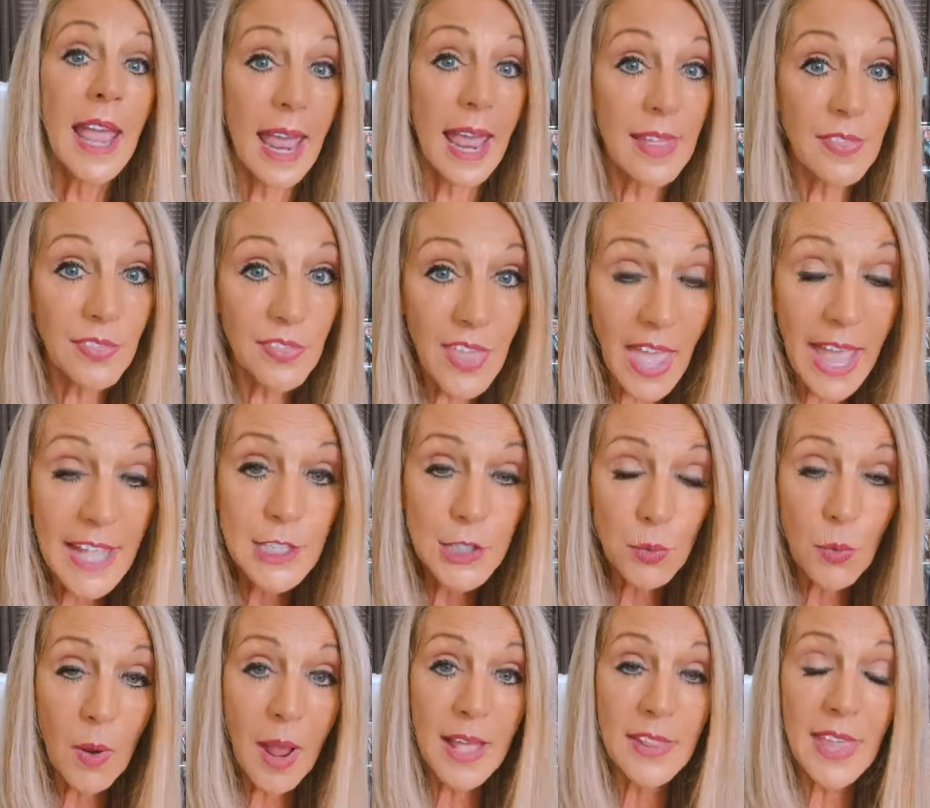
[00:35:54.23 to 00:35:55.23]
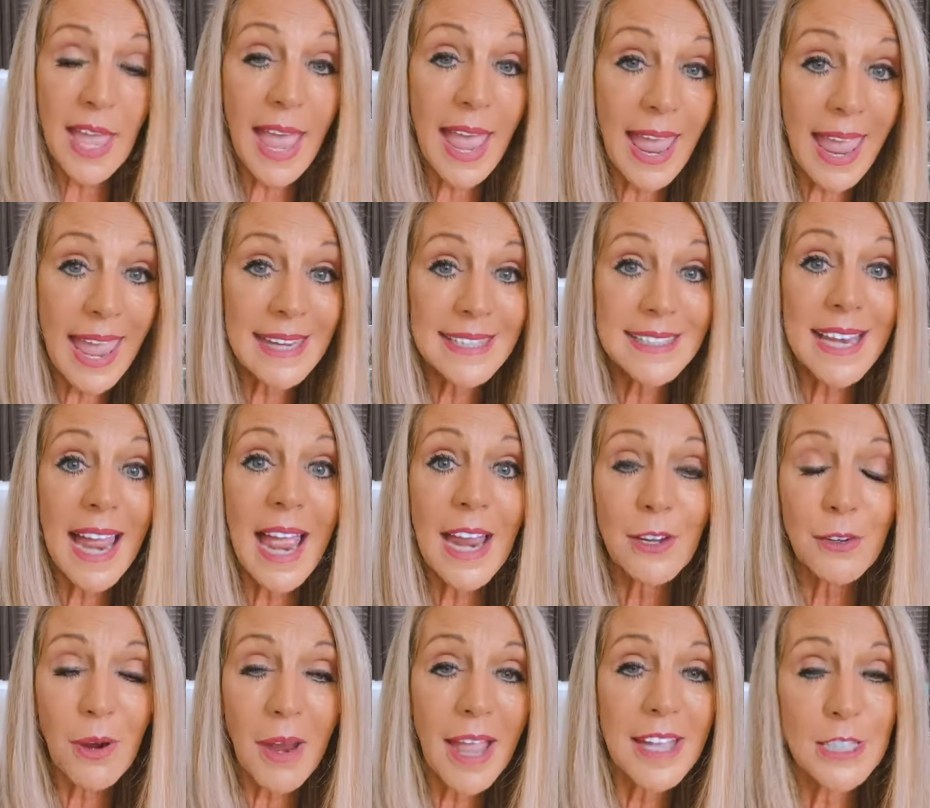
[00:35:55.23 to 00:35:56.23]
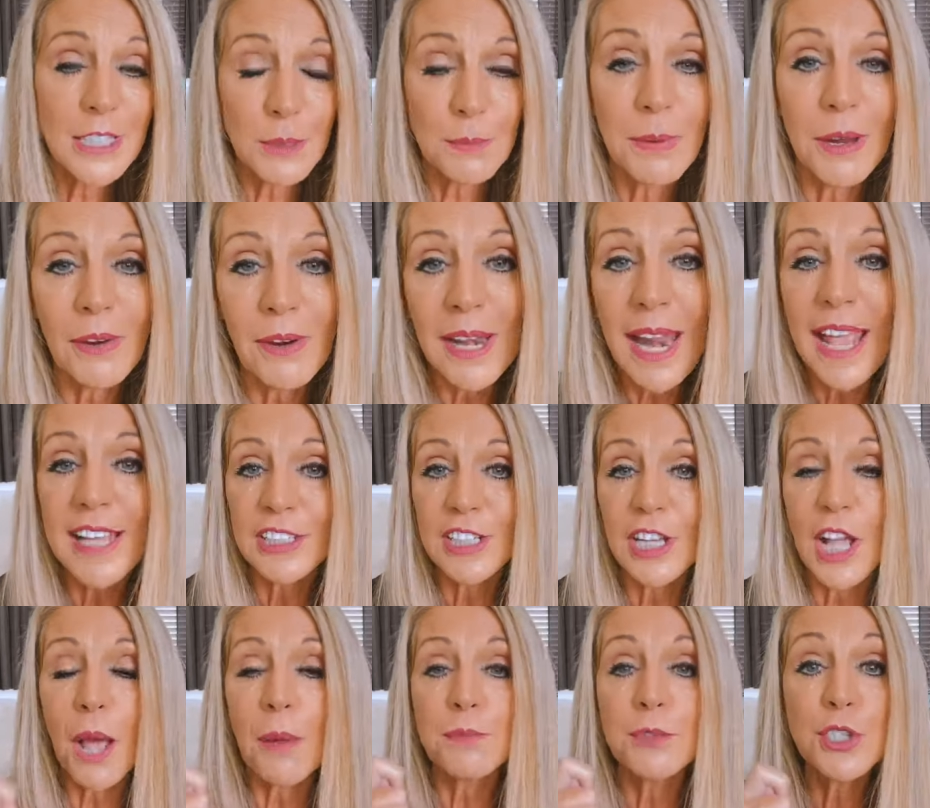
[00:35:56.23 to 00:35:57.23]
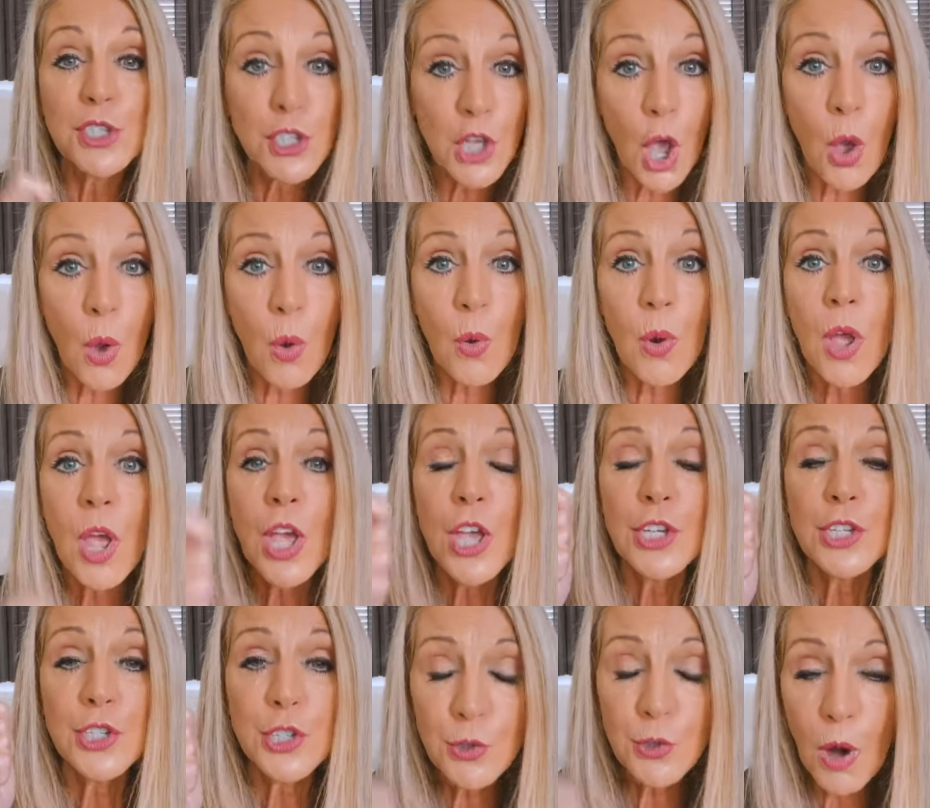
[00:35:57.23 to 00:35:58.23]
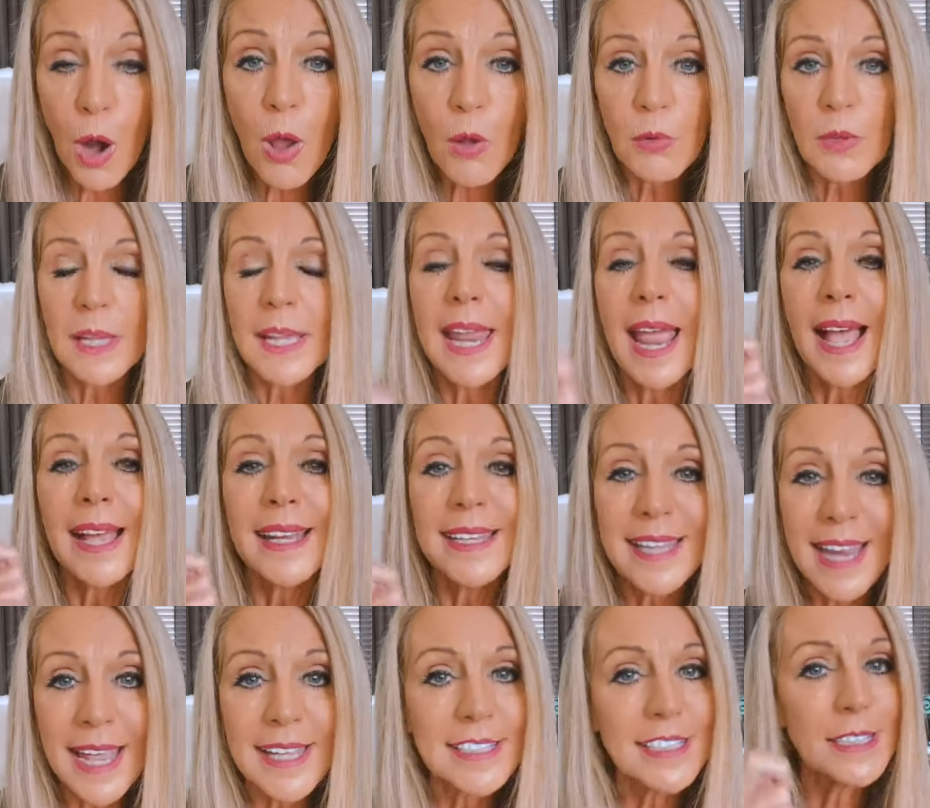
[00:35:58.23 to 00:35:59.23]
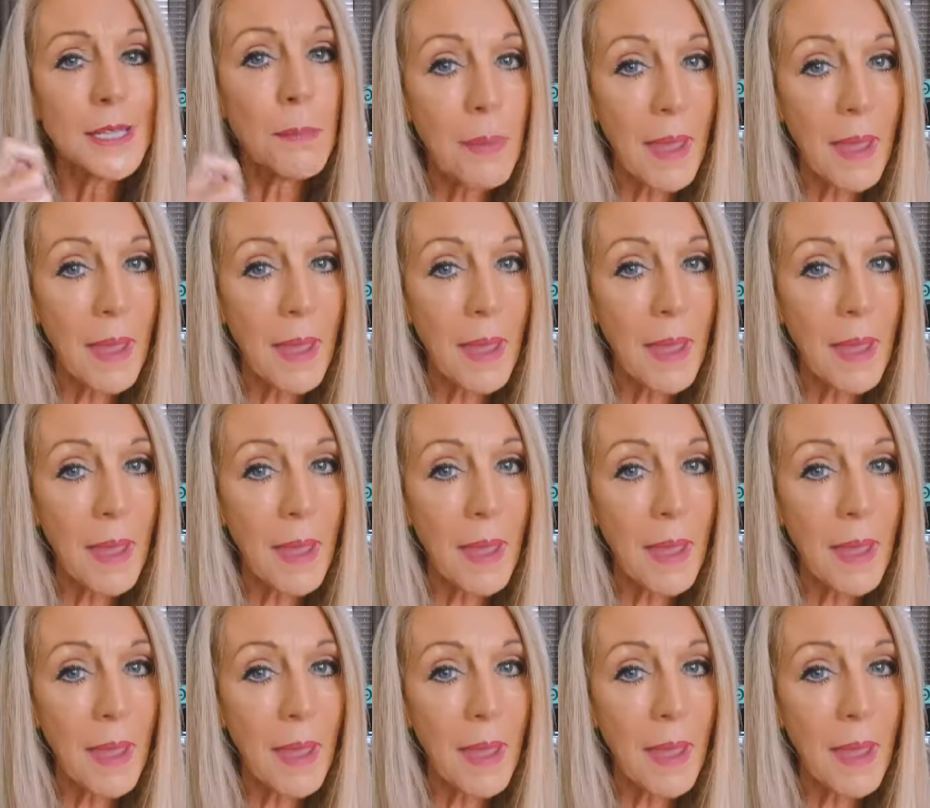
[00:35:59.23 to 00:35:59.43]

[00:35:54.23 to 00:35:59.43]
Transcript: And that's why the Antichrist spirit has come so strongly against the